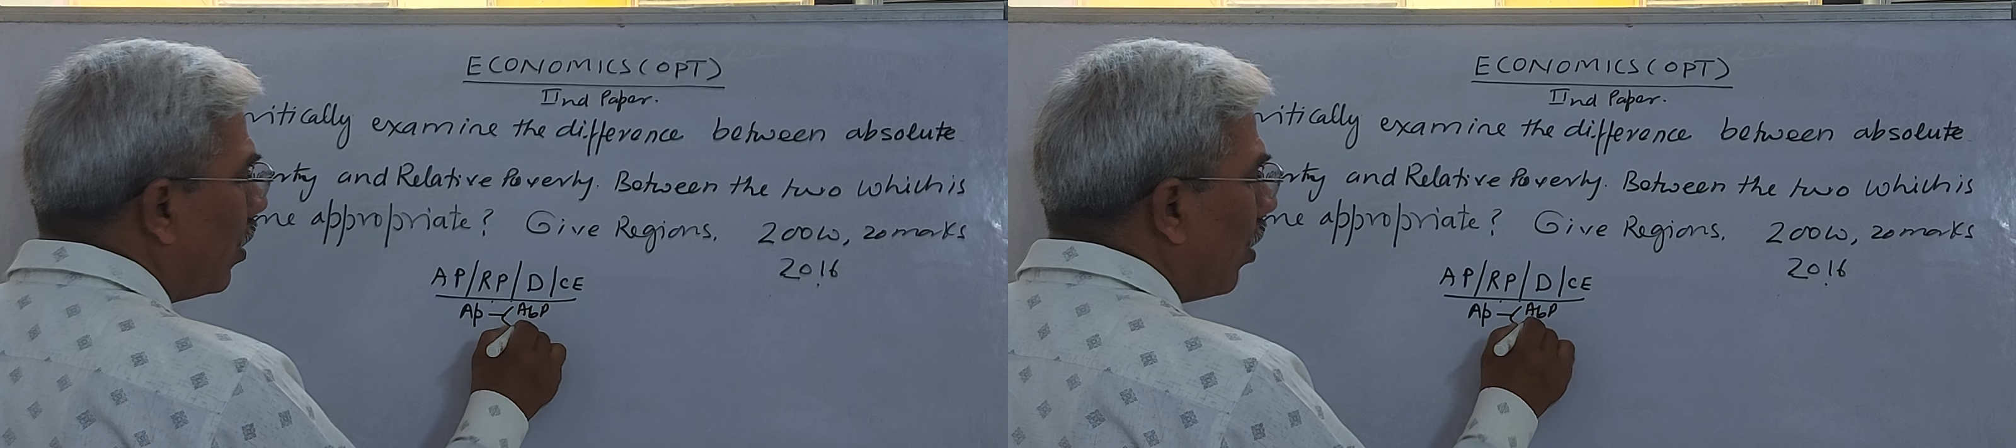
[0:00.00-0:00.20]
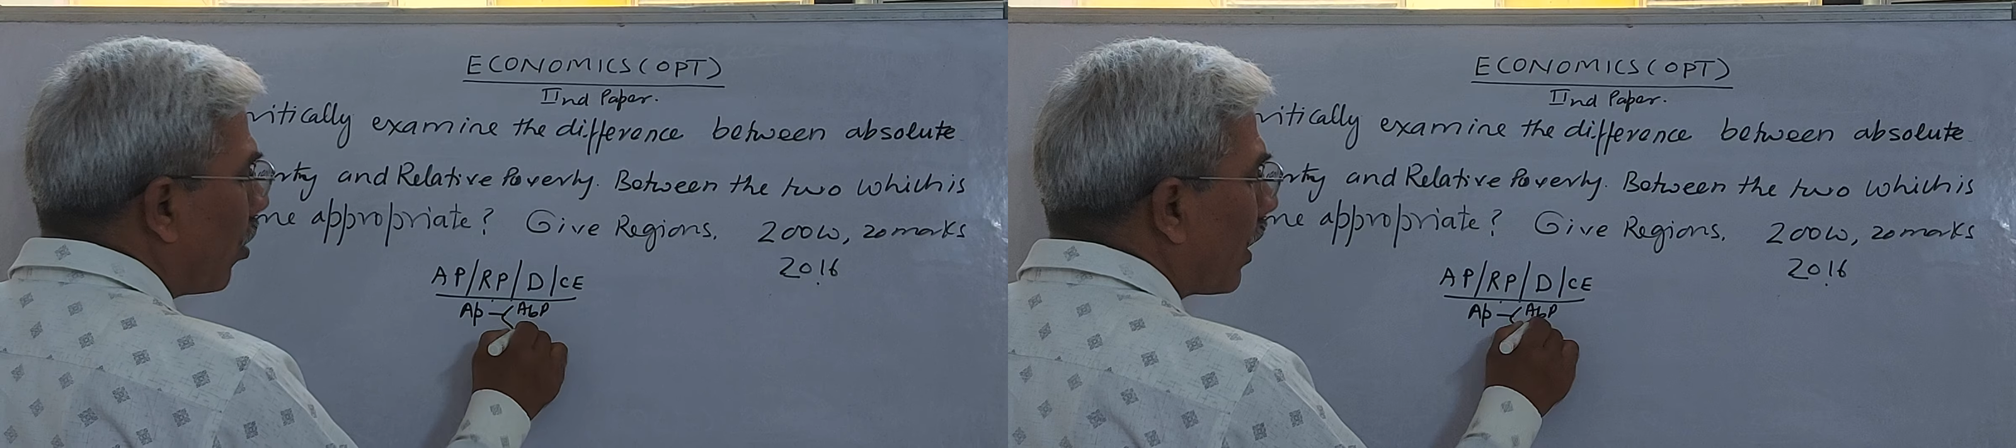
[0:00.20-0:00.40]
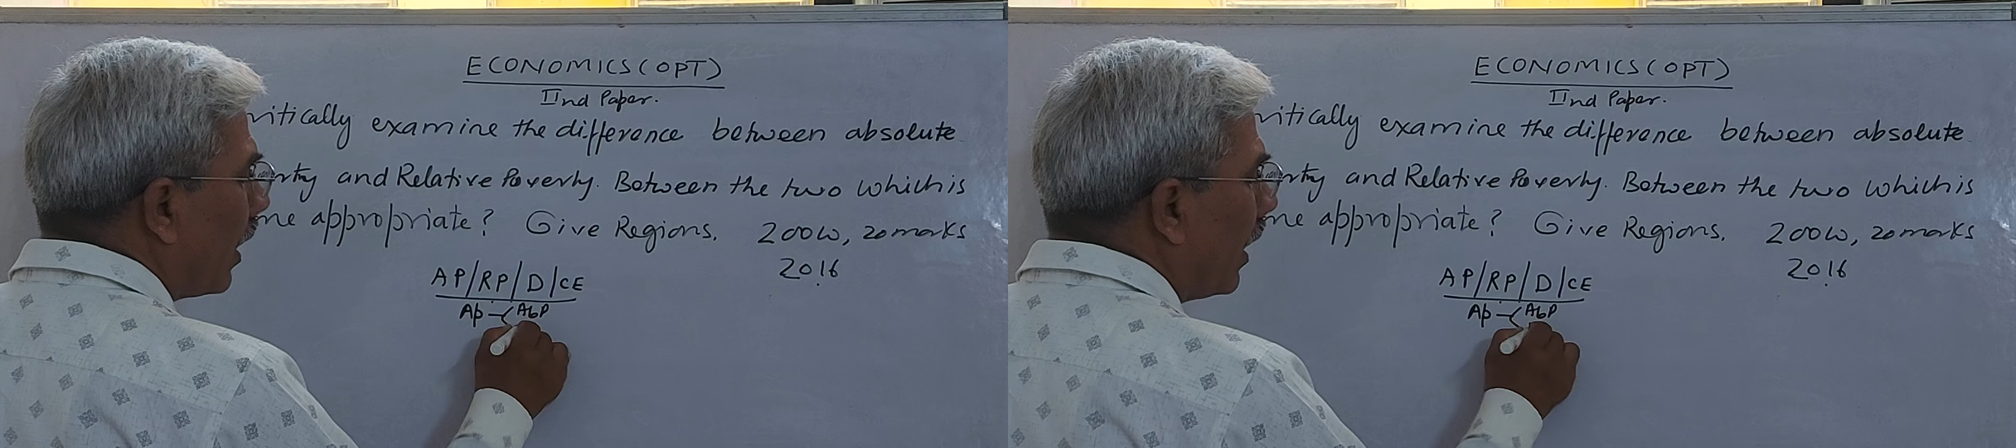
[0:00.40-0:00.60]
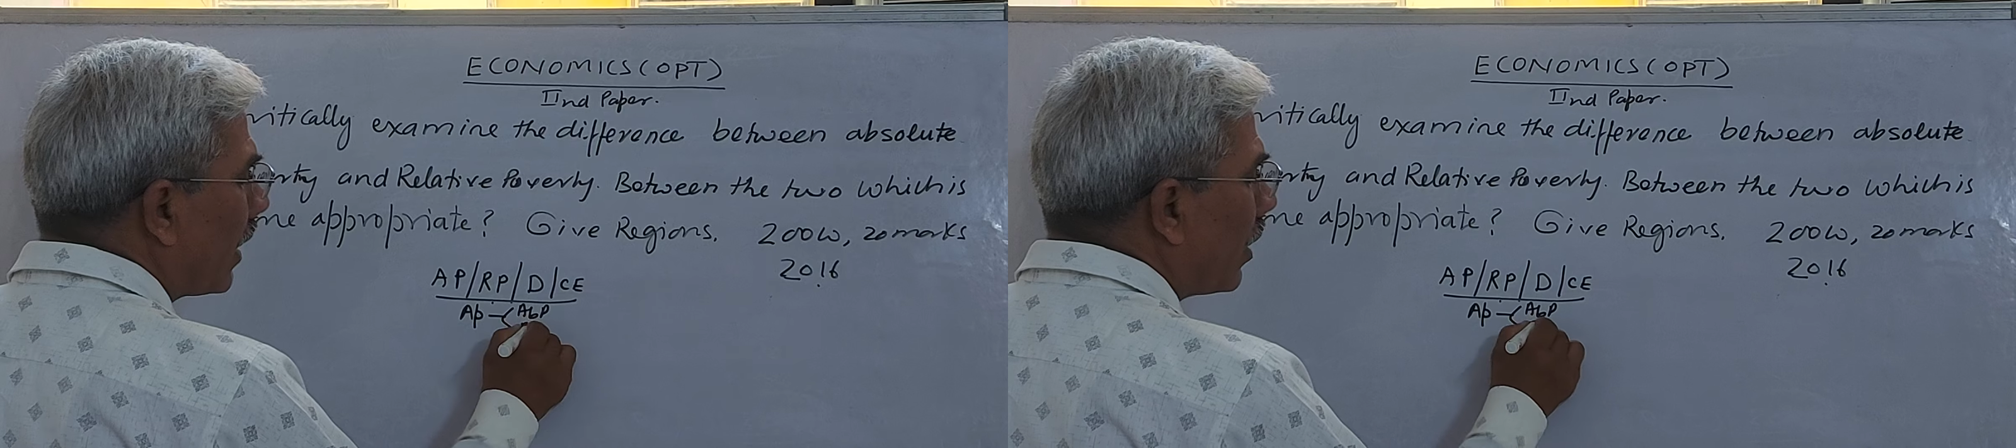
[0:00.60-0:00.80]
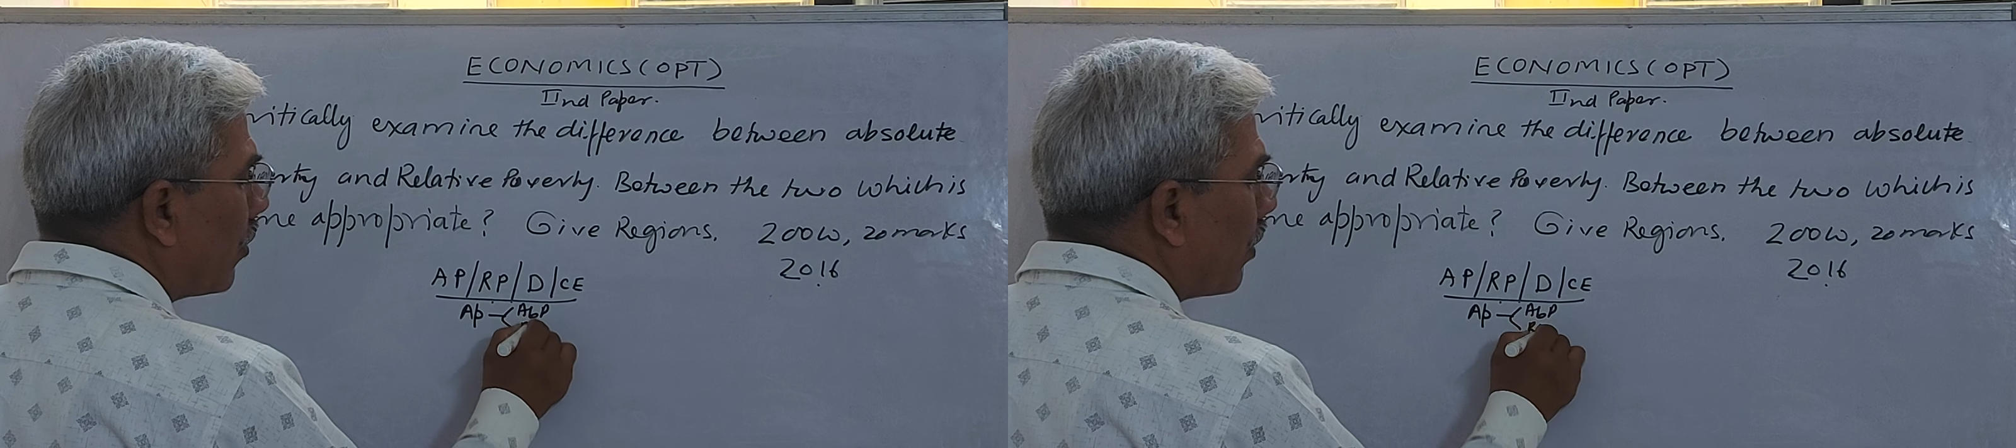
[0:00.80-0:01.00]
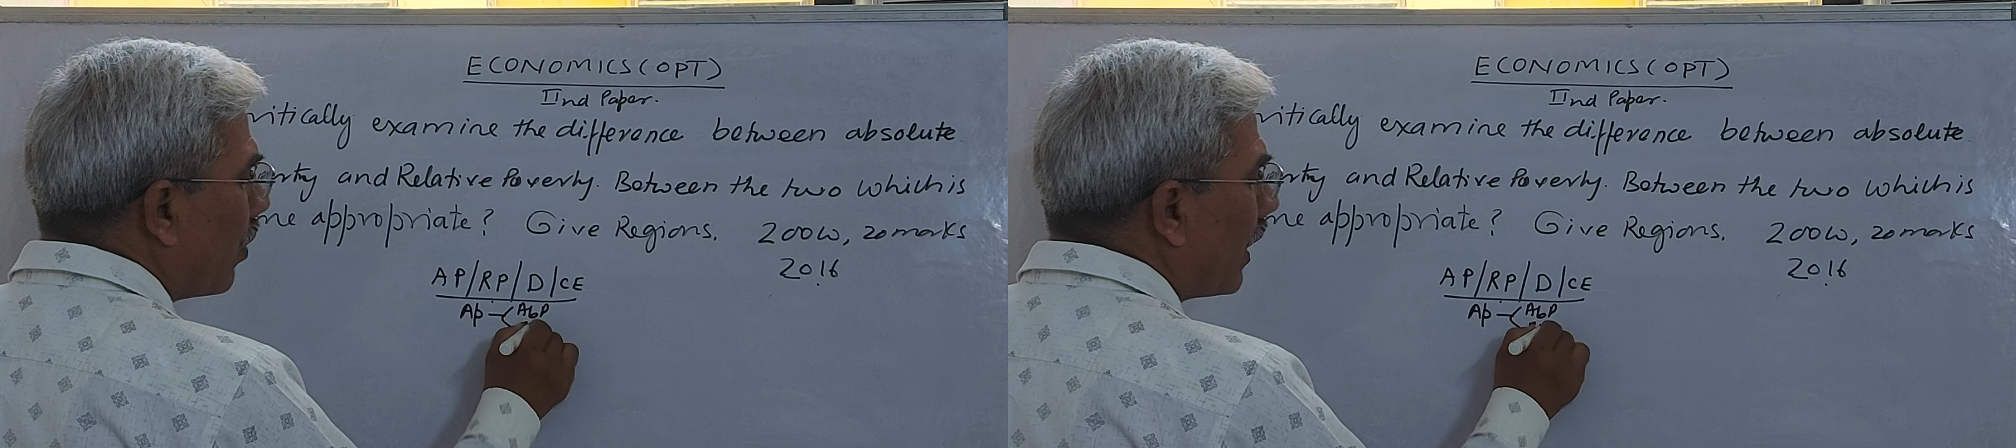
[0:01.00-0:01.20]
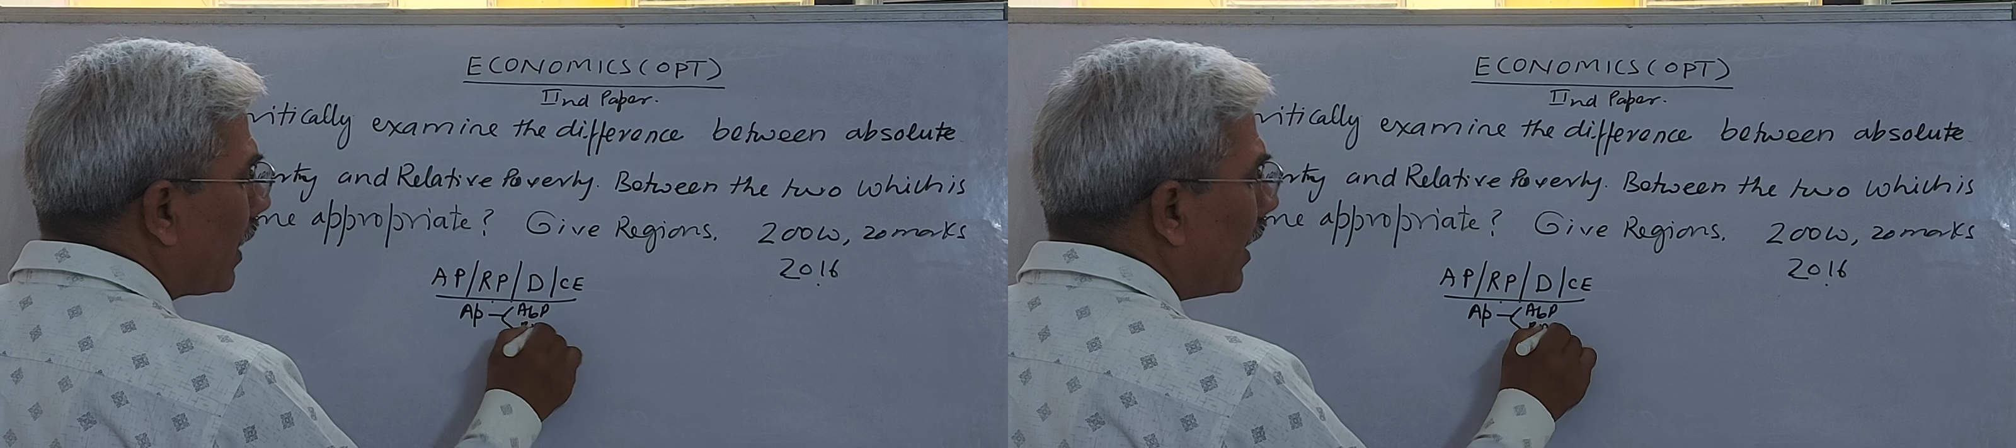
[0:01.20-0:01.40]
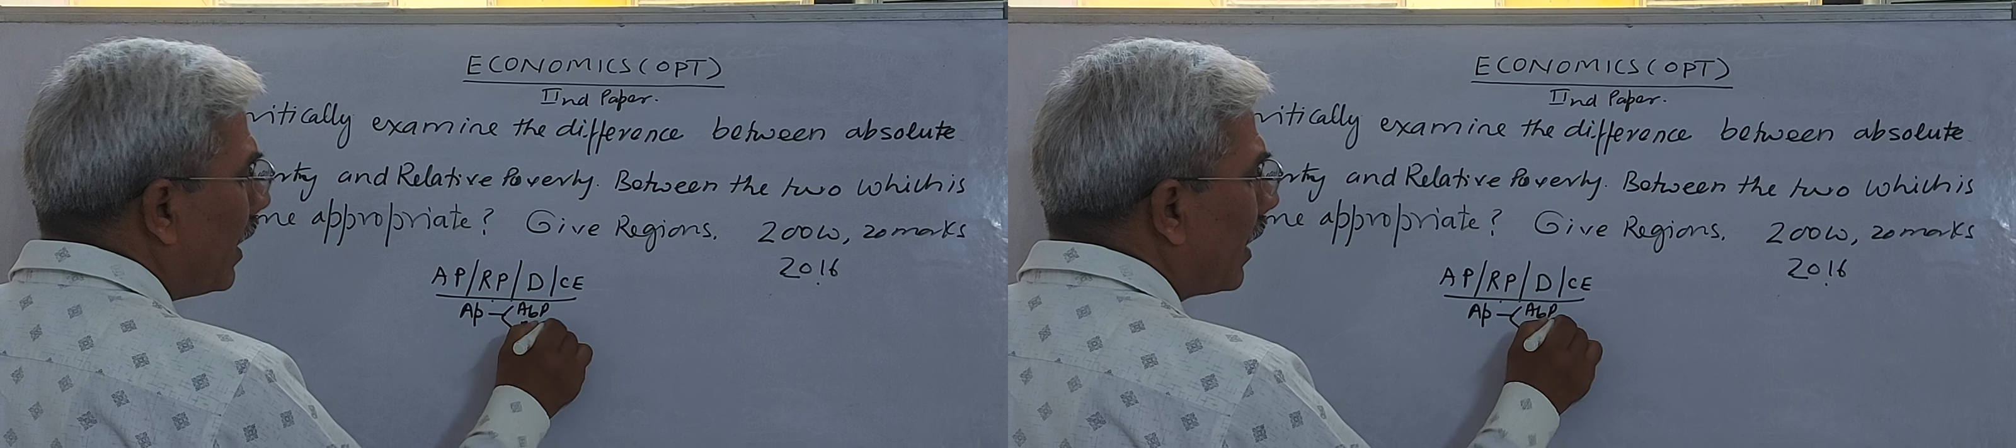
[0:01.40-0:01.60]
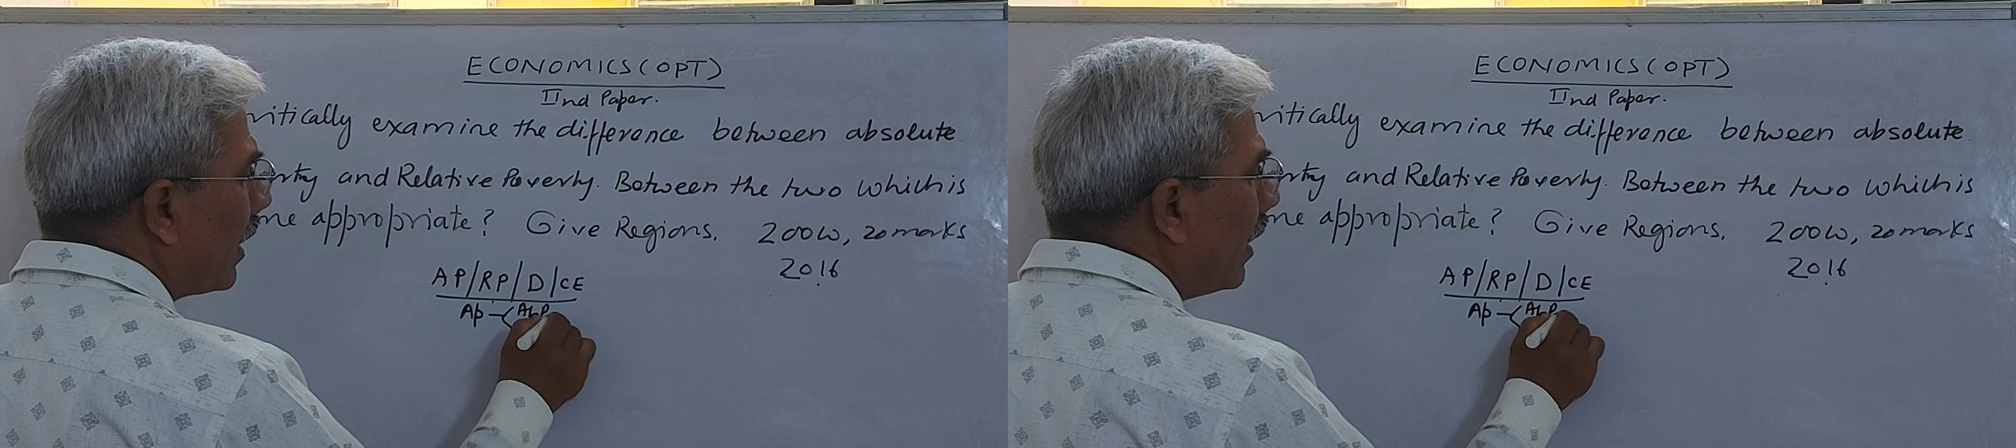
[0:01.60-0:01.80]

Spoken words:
or relative poverty,